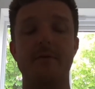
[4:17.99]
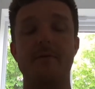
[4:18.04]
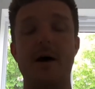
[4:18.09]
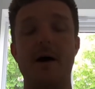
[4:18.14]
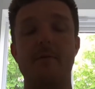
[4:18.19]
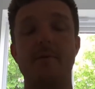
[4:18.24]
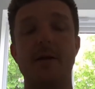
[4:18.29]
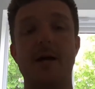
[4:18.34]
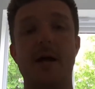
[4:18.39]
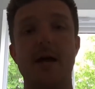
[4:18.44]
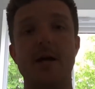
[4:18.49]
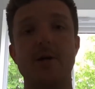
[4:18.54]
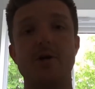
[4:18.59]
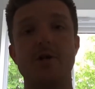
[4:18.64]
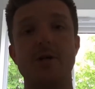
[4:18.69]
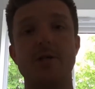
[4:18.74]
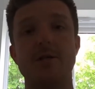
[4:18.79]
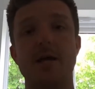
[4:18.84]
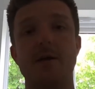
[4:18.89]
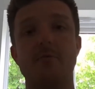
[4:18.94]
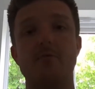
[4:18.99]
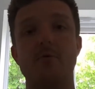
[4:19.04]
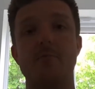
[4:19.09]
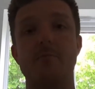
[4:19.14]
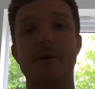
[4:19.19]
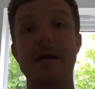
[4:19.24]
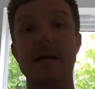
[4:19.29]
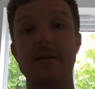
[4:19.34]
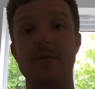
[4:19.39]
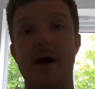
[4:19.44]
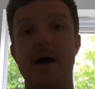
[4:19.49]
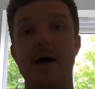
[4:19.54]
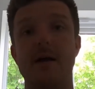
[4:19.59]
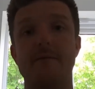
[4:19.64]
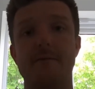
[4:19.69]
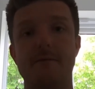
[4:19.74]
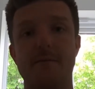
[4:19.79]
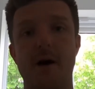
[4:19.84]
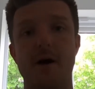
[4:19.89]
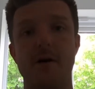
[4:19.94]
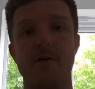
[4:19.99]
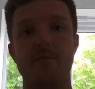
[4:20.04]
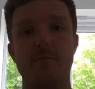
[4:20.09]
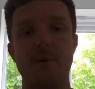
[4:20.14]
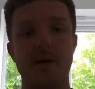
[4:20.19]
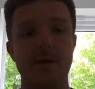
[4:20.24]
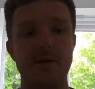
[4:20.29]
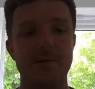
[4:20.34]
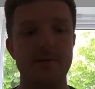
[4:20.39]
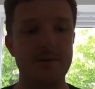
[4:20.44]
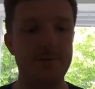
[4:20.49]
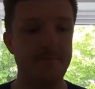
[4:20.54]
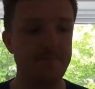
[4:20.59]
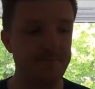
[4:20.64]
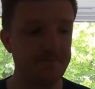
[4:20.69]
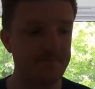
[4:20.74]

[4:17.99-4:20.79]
application is then repeat that in 5 minutes.